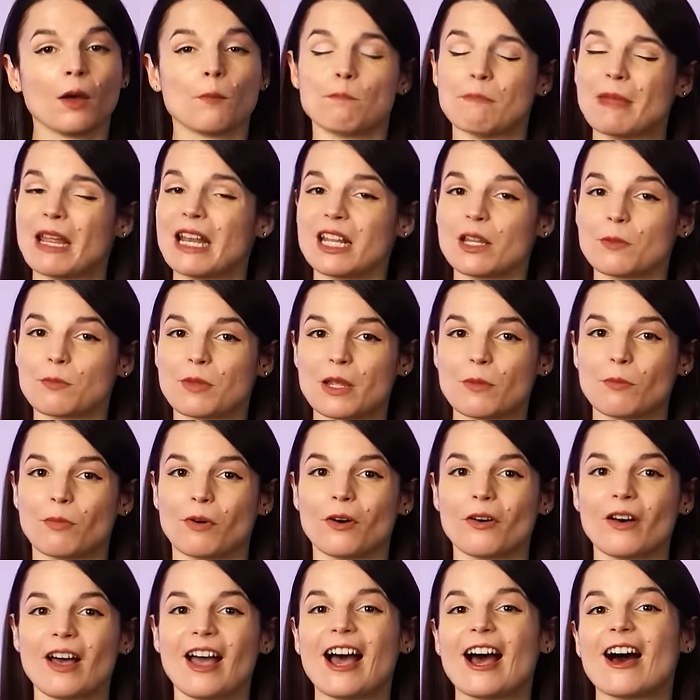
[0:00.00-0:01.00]
Many
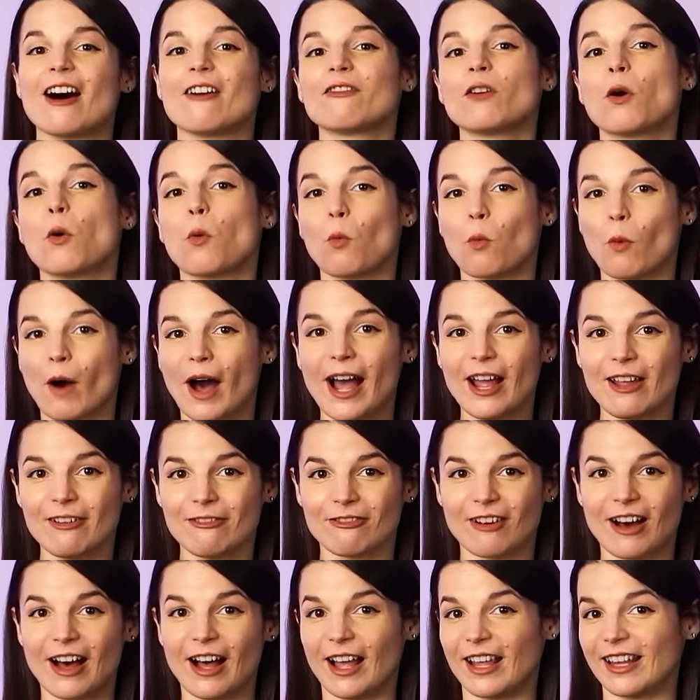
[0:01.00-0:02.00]
people have
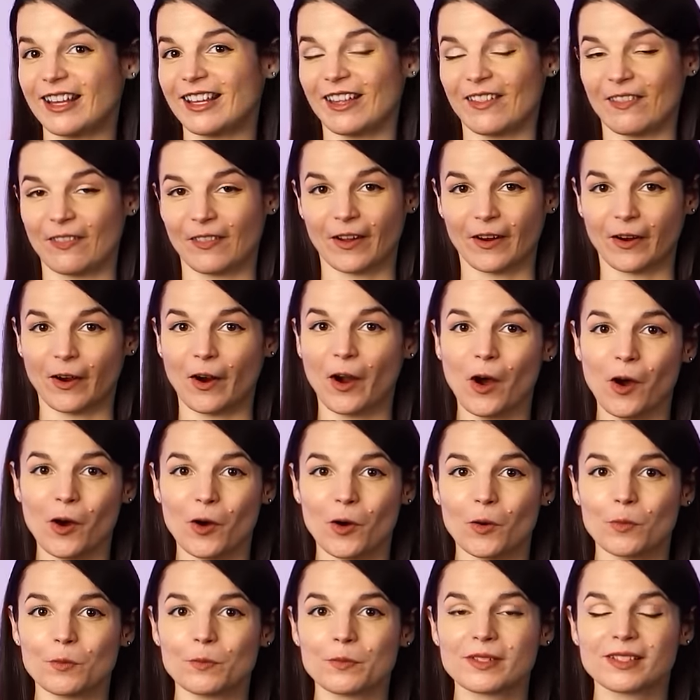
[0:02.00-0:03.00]
Wi-Fi in their
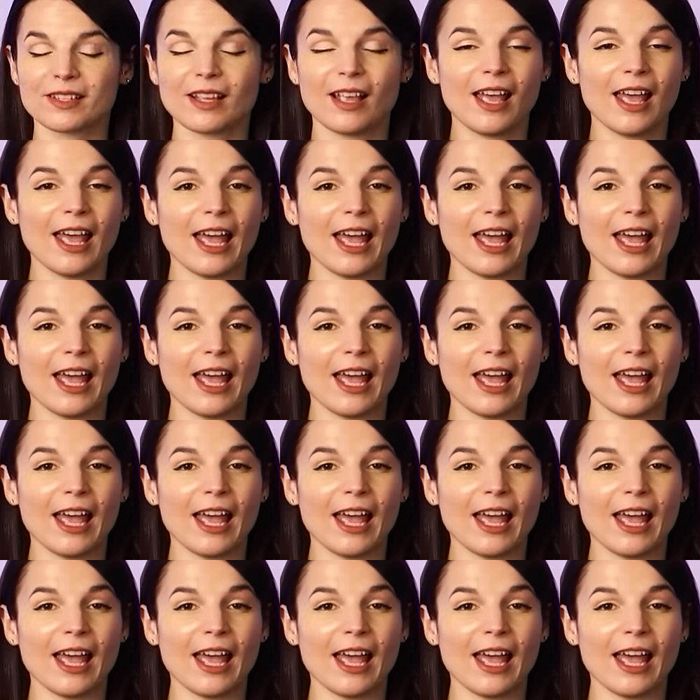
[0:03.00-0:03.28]
homes,